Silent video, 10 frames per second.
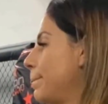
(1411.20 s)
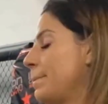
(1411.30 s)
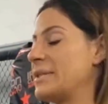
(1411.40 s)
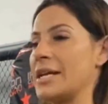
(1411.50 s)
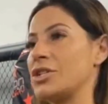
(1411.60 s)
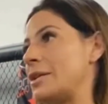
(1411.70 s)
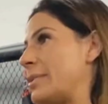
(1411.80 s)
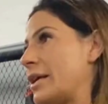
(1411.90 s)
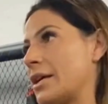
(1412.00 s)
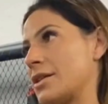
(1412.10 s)
potentially
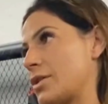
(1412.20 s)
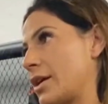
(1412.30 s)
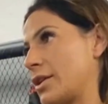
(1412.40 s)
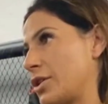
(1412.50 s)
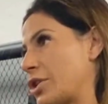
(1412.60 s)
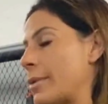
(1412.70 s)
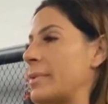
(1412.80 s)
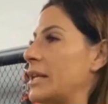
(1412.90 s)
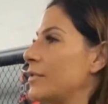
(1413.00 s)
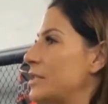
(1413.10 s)
being a, a
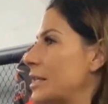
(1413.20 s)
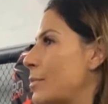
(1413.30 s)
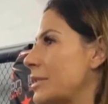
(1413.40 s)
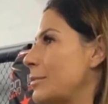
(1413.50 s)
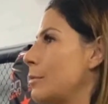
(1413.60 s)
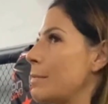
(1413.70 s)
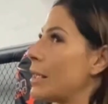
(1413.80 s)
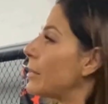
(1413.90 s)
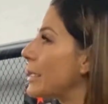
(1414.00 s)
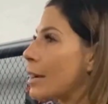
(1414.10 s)
champion EFC is possible,
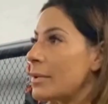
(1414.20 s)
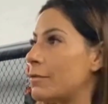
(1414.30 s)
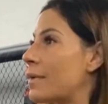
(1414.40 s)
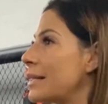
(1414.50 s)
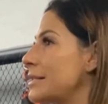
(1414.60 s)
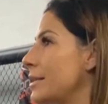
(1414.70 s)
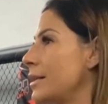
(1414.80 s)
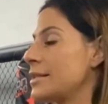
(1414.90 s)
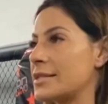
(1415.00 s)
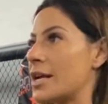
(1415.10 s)
maybe a couple of fights in an
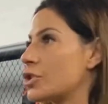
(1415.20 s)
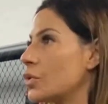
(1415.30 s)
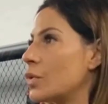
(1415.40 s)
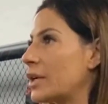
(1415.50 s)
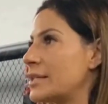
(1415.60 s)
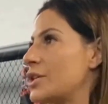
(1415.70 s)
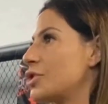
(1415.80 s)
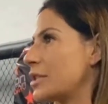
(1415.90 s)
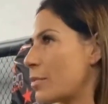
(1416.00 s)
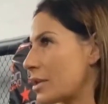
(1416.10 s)
international organization
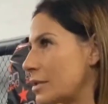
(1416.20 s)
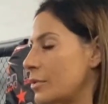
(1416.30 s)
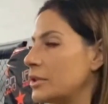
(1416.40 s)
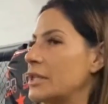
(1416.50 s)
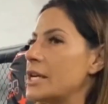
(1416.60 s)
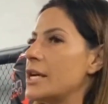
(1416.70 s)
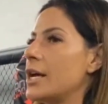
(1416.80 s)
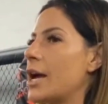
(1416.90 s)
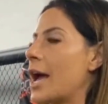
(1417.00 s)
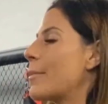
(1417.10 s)
is possible.
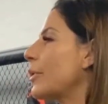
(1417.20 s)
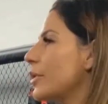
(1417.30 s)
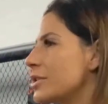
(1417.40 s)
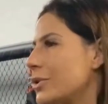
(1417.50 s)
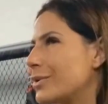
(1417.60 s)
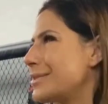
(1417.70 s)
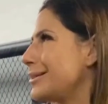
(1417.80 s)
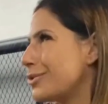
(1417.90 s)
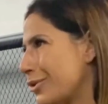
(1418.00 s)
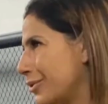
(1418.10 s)
Am I going to the UFC?
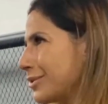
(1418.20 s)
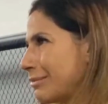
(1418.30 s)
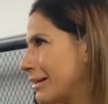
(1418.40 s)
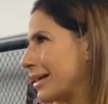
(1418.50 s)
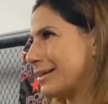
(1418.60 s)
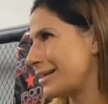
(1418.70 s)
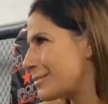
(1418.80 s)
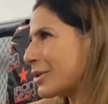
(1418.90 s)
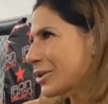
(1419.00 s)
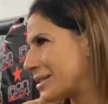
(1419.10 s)
No. Like let's
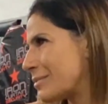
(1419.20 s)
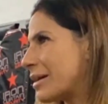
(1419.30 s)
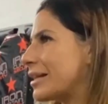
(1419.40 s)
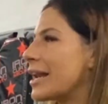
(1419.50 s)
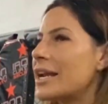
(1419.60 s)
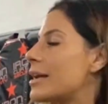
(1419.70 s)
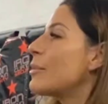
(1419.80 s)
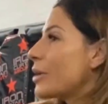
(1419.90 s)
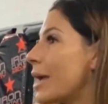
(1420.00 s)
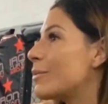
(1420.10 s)
be honest about that. And I'm
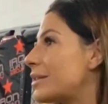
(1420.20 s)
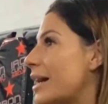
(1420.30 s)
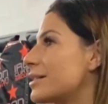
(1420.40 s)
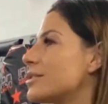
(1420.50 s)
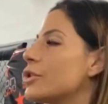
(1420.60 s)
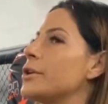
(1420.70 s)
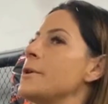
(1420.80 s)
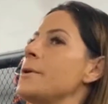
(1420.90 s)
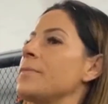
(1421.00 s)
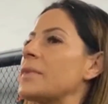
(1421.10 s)
okay with that. So
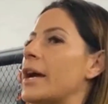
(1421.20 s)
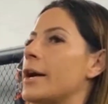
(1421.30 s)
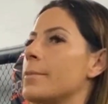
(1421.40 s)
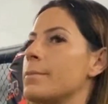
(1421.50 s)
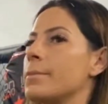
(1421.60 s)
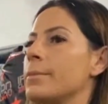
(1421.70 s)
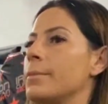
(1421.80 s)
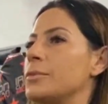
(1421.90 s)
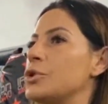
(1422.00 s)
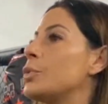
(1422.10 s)
um,
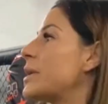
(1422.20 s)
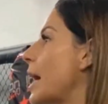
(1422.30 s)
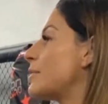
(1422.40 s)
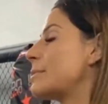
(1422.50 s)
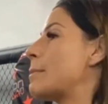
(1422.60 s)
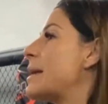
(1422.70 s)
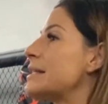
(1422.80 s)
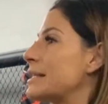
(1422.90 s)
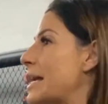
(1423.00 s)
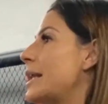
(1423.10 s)
do we have some
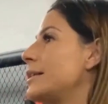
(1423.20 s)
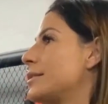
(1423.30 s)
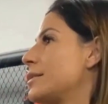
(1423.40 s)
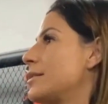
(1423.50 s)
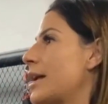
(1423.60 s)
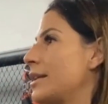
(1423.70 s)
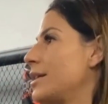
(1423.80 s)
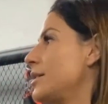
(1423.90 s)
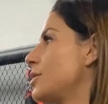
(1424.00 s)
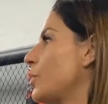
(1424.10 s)
amazing talent that
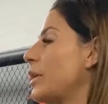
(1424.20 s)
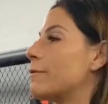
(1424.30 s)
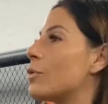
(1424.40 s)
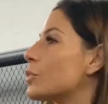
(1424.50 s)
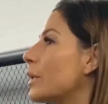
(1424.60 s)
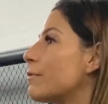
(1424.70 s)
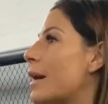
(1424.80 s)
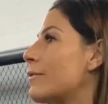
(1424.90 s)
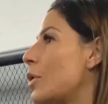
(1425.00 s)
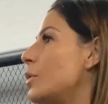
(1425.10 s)
is 24,
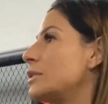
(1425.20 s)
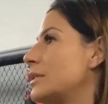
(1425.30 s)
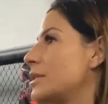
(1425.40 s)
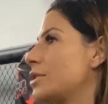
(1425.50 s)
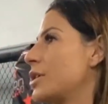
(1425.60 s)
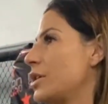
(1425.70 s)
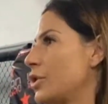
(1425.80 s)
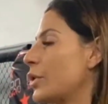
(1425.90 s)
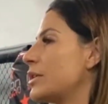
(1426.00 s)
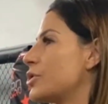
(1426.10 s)
25 year old in this, you
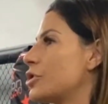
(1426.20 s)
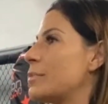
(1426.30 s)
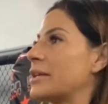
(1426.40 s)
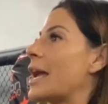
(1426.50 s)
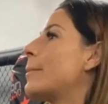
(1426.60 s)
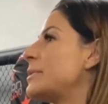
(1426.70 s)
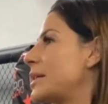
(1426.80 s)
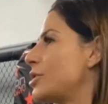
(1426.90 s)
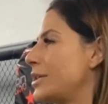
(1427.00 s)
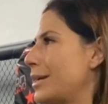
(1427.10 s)
know, in this gym that can
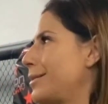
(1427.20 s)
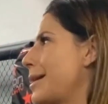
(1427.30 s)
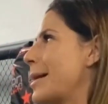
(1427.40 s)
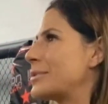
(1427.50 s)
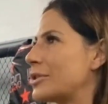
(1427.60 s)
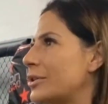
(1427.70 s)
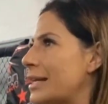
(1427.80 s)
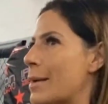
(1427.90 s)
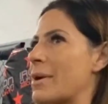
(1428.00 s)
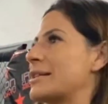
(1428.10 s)
potentially get there? Absolutely.
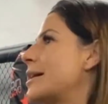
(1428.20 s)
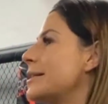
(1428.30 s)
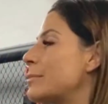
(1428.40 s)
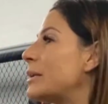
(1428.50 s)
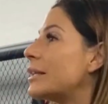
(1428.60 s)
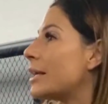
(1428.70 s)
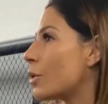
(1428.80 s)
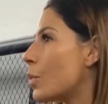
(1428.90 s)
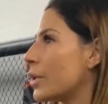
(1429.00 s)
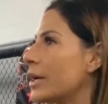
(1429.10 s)
Am I excited mm. to be in their
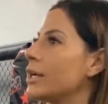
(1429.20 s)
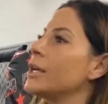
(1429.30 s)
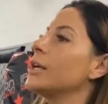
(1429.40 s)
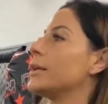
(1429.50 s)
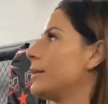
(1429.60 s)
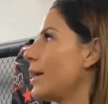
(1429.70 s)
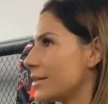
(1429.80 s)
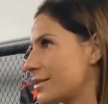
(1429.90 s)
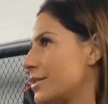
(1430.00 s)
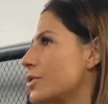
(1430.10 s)
corner?
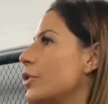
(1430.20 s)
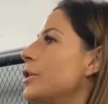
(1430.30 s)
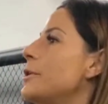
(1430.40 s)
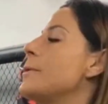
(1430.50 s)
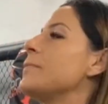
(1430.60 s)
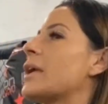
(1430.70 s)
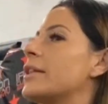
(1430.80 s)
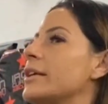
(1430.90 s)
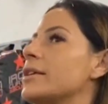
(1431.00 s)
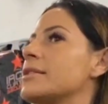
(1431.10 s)
Yes. So I
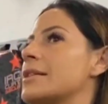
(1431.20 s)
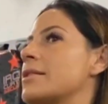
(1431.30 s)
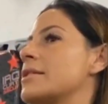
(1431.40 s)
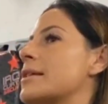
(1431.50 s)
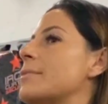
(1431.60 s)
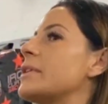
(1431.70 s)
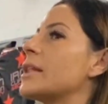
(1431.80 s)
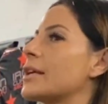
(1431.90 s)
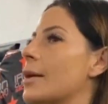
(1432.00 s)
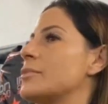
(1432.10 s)
think there's something
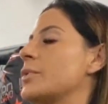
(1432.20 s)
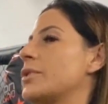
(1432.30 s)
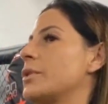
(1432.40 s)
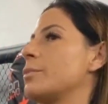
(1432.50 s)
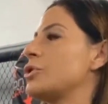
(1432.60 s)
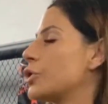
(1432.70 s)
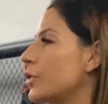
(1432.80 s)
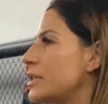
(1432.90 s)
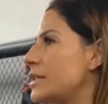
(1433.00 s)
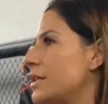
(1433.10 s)
that comes with
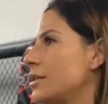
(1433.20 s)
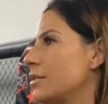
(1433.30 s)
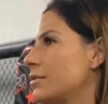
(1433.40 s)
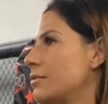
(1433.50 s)
maturity